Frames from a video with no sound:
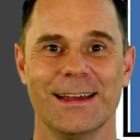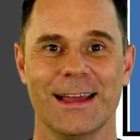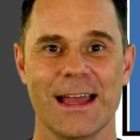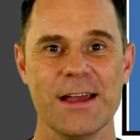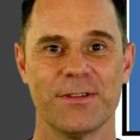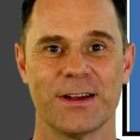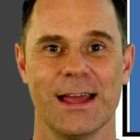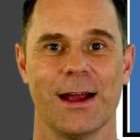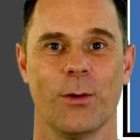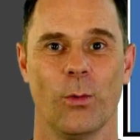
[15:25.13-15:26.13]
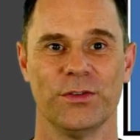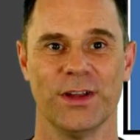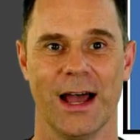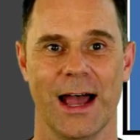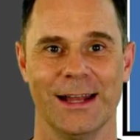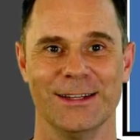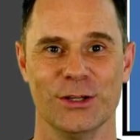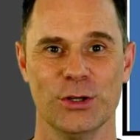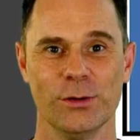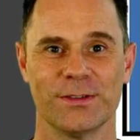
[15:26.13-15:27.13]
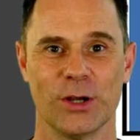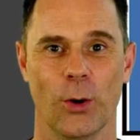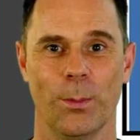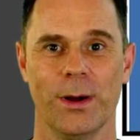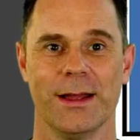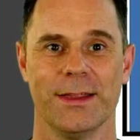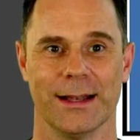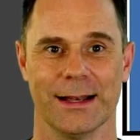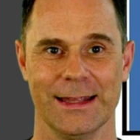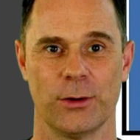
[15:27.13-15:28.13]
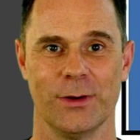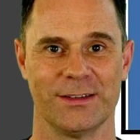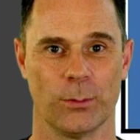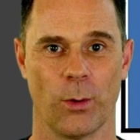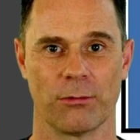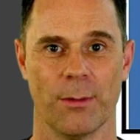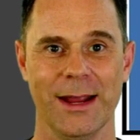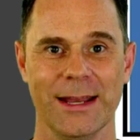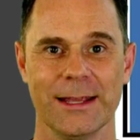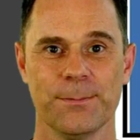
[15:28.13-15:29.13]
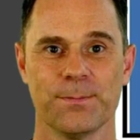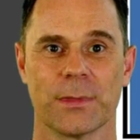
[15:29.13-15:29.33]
If Claire wants to add new scope that'll increase the work remaining,